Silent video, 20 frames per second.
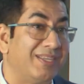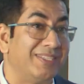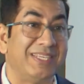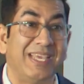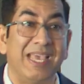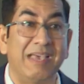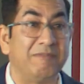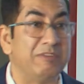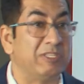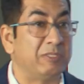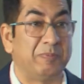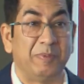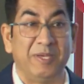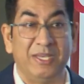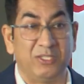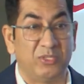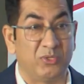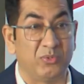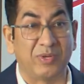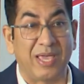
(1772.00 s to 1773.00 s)
does he have a
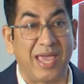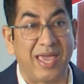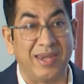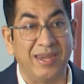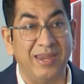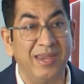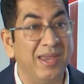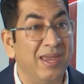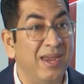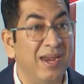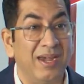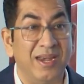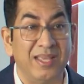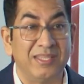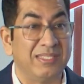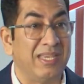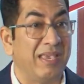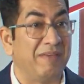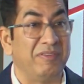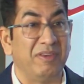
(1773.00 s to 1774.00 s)
space to carry?
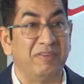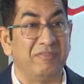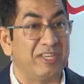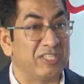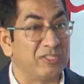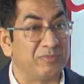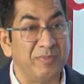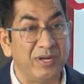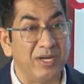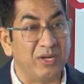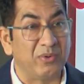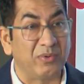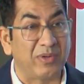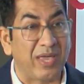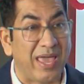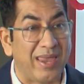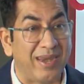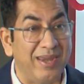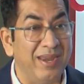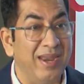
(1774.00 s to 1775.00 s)
Does he have investment to
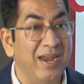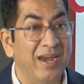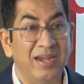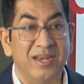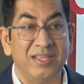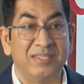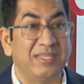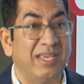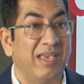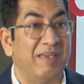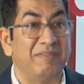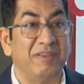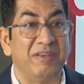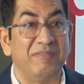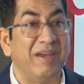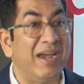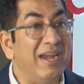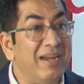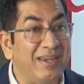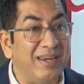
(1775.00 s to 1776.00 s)
carry? Does he have
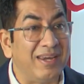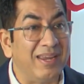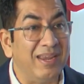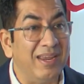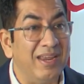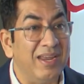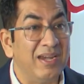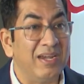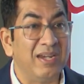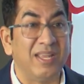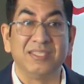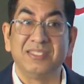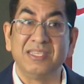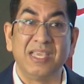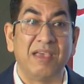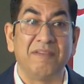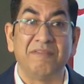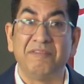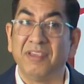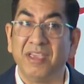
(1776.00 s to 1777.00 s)
inventory? Does he
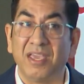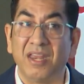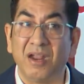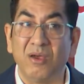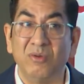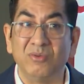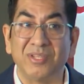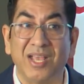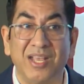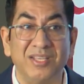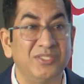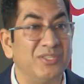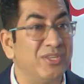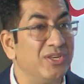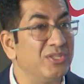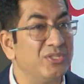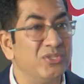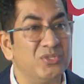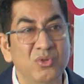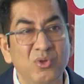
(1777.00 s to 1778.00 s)
have warehouse? Answer
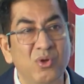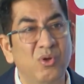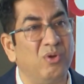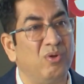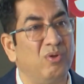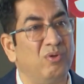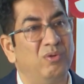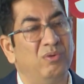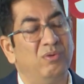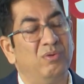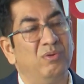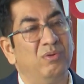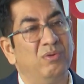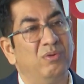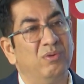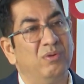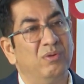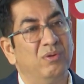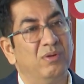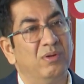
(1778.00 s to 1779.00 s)
is no.
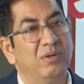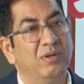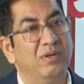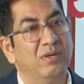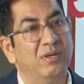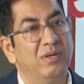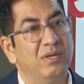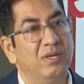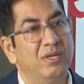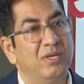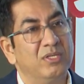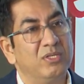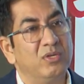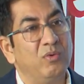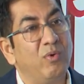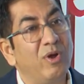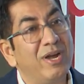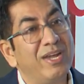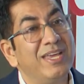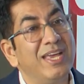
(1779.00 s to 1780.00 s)
So
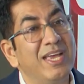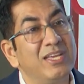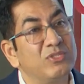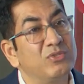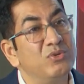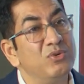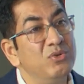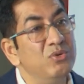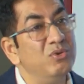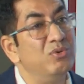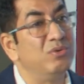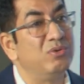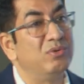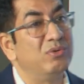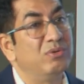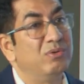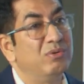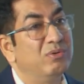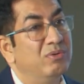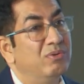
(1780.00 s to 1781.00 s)
what he has to do?
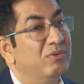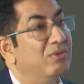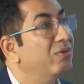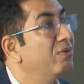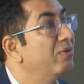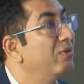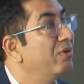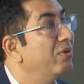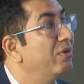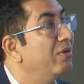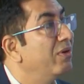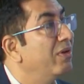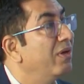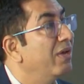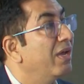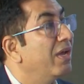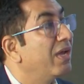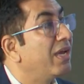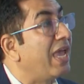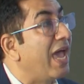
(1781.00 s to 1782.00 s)

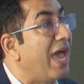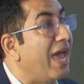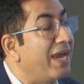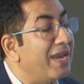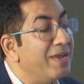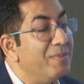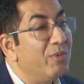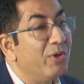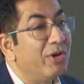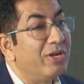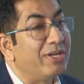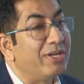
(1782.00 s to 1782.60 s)
Carry more